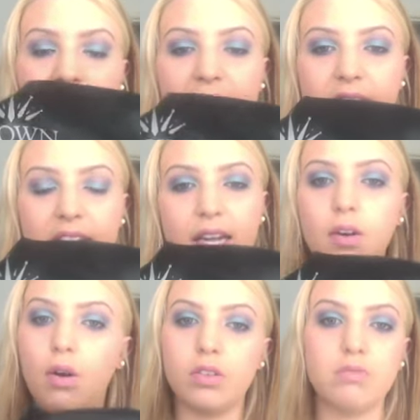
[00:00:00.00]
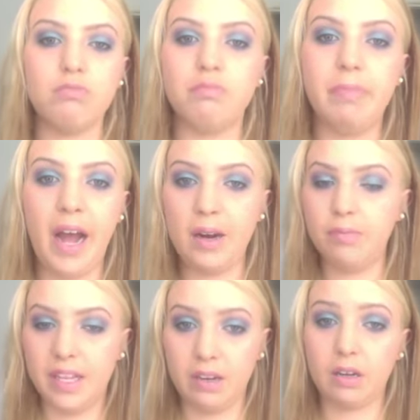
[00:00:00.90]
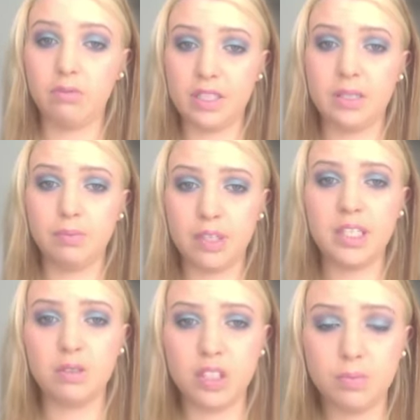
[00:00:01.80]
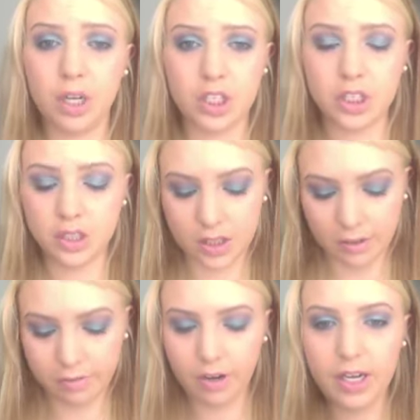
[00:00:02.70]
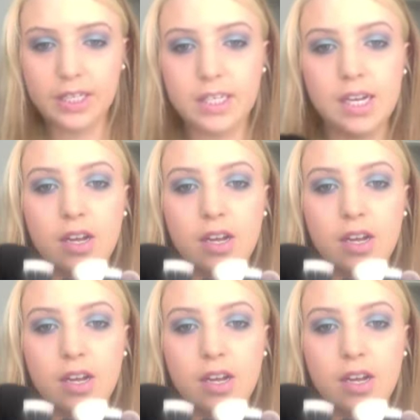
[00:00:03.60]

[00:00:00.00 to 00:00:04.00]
and they're not bad, they're like really pretty good brushes, I find.